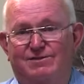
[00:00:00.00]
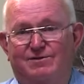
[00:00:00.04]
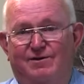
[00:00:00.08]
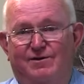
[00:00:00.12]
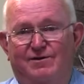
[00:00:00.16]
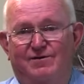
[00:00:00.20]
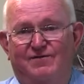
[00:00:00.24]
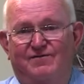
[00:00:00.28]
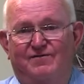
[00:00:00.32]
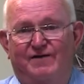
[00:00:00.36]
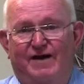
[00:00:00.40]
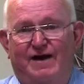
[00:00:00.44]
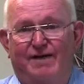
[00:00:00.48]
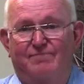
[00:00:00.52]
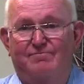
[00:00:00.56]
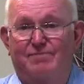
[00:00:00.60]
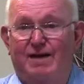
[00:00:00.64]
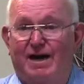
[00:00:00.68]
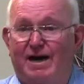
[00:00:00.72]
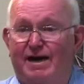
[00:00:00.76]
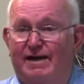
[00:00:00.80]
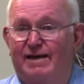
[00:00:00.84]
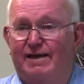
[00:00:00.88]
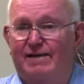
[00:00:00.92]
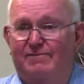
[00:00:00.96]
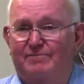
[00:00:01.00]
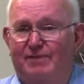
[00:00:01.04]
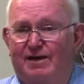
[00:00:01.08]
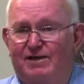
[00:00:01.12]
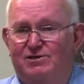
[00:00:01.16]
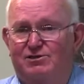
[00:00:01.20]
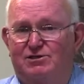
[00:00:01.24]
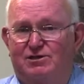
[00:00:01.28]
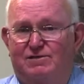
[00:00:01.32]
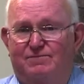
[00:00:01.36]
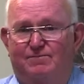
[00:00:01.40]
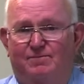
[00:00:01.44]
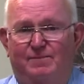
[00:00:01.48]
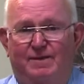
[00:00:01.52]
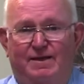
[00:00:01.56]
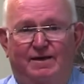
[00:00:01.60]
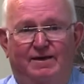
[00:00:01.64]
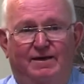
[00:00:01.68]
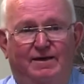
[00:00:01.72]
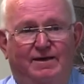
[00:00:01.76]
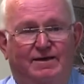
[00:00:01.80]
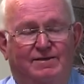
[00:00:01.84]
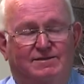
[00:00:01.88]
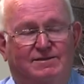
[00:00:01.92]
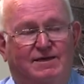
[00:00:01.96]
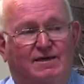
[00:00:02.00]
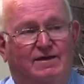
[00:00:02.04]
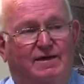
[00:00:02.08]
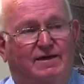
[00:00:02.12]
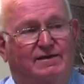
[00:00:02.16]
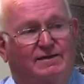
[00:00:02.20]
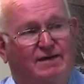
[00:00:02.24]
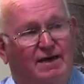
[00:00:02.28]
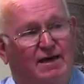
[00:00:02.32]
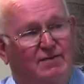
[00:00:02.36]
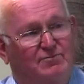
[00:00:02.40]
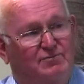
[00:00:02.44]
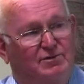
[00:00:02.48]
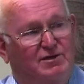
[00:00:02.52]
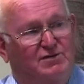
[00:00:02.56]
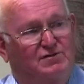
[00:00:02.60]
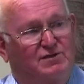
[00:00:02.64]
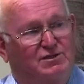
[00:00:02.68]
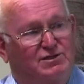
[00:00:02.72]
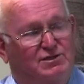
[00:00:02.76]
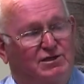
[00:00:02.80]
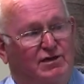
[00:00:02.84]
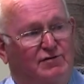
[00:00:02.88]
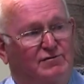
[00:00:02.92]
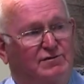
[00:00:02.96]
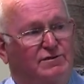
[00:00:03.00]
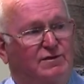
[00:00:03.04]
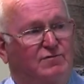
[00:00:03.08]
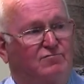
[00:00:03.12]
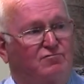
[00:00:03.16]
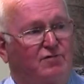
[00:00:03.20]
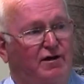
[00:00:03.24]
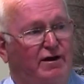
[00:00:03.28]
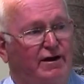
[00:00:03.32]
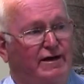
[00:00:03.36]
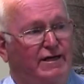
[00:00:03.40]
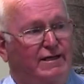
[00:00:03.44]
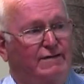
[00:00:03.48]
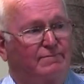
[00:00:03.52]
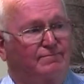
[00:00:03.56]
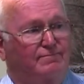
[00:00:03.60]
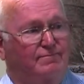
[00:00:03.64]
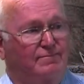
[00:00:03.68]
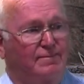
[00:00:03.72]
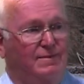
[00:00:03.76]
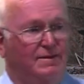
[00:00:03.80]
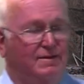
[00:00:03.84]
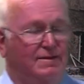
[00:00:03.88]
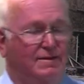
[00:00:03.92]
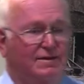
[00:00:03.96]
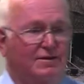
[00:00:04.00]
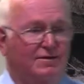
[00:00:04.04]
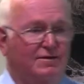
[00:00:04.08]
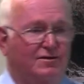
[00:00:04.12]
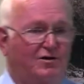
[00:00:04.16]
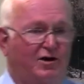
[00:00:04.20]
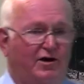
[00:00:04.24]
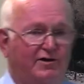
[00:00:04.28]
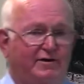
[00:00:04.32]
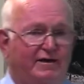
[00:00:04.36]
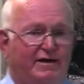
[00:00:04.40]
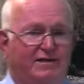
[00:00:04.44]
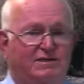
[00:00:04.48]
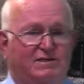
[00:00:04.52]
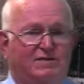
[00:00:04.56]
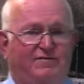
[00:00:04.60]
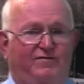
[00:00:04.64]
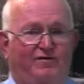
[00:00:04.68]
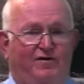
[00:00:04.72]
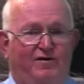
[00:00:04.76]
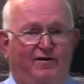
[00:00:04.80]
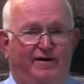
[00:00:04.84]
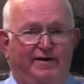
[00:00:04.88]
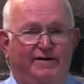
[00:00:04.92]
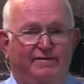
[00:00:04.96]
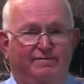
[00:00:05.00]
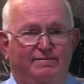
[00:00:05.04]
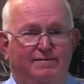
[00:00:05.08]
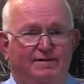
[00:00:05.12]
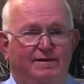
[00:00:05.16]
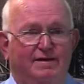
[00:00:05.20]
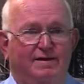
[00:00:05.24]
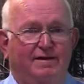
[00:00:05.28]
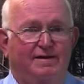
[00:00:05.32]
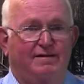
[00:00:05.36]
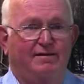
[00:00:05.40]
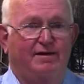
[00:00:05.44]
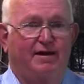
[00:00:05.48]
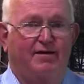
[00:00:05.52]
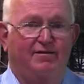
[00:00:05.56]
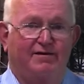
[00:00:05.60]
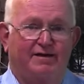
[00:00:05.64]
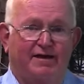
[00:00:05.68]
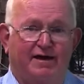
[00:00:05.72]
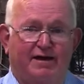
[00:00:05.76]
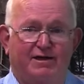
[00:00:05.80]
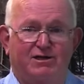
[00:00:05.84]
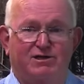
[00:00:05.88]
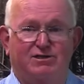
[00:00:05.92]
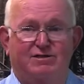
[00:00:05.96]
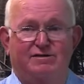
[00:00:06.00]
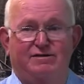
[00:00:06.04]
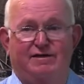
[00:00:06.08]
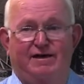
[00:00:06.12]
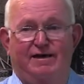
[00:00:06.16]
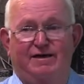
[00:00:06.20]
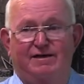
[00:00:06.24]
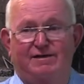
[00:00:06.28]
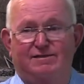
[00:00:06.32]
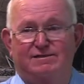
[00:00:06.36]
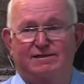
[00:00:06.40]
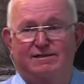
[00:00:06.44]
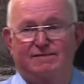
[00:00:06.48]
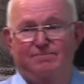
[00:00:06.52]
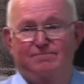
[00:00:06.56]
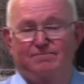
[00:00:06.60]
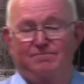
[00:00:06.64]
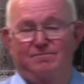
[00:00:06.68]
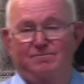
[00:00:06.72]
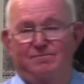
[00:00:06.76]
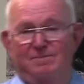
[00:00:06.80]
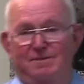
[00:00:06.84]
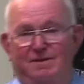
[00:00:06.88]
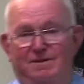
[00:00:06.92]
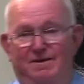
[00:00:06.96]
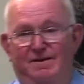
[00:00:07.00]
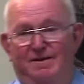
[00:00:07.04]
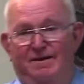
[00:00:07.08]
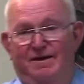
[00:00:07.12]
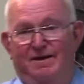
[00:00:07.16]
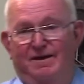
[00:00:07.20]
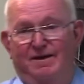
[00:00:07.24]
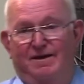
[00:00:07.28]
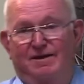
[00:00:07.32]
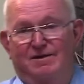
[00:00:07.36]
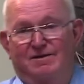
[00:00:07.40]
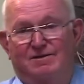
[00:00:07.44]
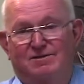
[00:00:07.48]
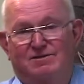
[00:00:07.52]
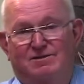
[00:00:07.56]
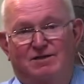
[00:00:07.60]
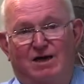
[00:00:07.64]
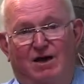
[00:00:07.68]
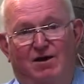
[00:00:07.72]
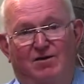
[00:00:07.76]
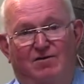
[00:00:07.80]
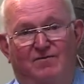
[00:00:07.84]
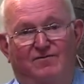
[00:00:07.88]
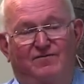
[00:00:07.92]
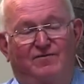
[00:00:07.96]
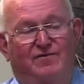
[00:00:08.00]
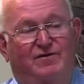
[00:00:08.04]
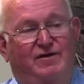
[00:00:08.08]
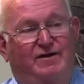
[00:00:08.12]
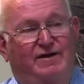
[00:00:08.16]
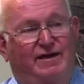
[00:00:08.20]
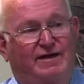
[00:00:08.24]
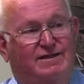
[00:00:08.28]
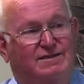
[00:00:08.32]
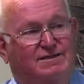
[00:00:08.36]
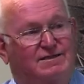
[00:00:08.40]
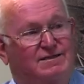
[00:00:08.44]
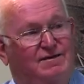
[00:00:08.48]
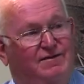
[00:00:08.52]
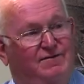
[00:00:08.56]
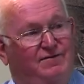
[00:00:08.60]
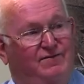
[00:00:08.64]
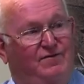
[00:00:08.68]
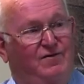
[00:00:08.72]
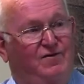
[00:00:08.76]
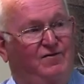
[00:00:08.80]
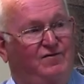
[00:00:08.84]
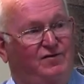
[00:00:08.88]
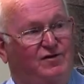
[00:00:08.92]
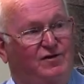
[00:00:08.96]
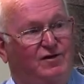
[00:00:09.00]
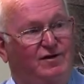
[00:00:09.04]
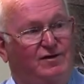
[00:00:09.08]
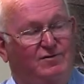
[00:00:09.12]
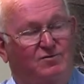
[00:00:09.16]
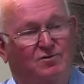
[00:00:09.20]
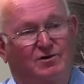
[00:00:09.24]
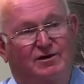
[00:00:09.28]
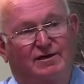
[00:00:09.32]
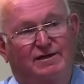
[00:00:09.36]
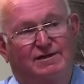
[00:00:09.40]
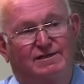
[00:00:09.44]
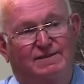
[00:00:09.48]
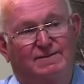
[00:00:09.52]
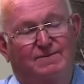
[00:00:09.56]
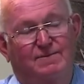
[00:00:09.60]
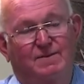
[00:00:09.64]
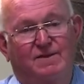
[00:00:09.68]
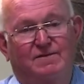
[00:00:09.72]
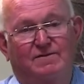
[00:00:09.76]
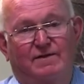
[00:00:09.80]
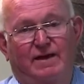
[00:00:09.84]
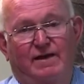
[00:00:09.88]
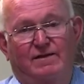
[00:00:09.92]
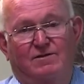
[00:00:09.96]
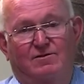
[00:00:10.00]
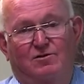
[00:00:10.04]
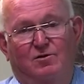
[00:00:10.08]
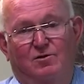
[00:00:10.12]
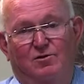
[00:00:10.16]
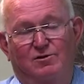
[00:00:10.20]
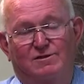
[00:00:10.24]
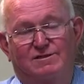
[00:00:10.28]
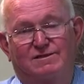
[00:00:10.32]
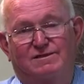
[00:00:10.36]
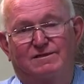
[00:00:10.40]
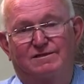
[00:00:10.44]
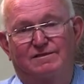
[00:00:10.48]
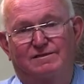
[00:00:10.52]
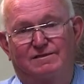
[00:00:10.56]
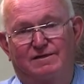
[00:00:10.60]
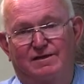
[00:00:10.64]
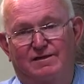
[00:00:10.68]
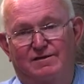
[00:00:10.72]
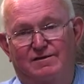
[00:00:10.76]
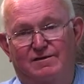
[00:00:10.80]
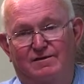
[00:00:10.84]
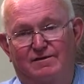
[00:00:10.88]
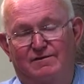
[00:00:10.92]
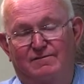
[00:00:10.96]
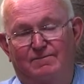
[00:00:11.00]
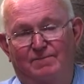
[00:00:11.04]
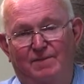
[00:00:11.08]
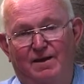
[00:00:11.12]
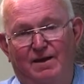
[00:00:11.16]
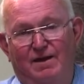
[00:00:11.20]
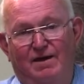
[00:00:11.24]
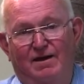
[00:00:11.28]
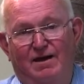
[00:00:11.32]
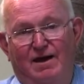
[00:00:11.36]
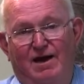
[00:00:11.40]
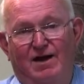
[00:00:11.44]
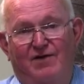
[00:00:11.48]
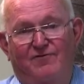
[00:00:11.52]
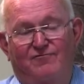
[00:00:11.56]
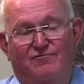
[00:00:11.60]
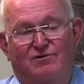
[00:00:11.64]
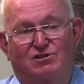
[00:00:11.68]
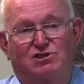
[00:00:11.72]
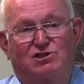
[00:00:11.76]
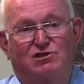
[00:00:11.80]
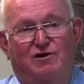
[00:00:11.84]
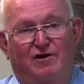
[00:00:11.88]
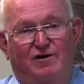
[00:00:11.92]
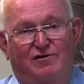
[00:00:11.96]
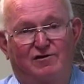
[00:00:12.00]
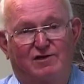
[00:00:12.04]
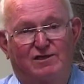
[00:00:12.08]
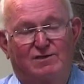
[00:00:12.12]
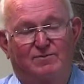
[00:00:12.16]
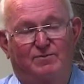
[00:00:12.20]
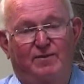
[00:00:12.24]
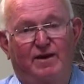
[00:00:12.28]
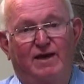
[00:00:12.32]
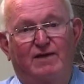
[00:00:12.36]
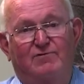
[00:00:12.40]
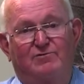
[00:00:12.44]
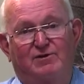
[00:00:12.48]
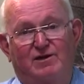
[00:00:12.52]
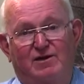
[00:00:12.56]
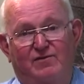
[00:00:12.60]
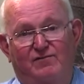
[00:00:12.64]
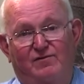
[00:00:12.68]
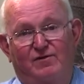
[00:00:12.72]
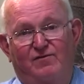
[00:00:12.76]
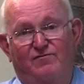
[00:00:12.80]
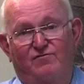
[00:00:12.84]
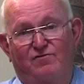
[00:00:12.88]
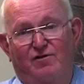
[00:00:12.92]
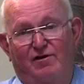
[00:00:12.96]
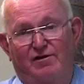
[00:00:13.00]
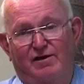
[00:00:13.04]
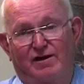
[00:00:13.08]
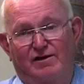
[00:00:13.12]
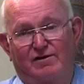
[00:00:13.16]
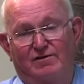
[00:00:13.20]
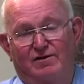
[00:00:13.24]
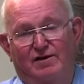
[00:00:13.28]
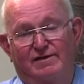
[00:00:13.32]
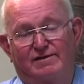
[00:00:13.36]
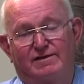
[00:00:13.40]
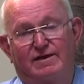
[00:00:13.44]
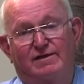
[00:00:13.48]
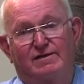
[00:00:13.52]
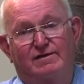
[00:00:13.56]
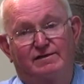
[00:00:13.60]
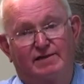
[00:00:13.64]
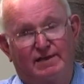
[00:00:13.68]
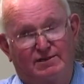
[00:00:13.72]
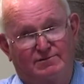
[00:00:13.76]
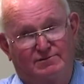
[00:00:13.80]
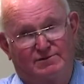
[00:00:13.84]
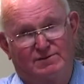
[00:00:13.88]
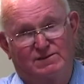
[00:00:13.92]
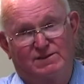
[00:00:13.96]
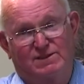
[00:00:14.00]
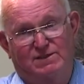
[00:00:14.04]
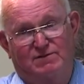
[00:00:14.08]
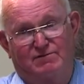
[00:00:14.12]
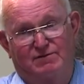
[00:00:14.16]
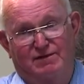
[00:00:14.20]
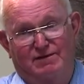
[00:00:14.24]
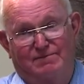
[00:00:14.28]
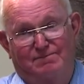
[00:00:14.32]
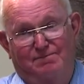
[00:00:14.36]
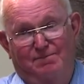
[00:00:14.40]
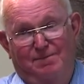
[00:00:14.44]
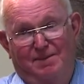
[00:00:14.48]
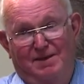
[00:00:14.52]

sort of uh, marketing budget. So they tapped me on the shoulder and said, Ray, content's fine, location lousy. so for the next 15 weeks, that course continued over at Chinese Banquet every Friday night down in Dickinson Street,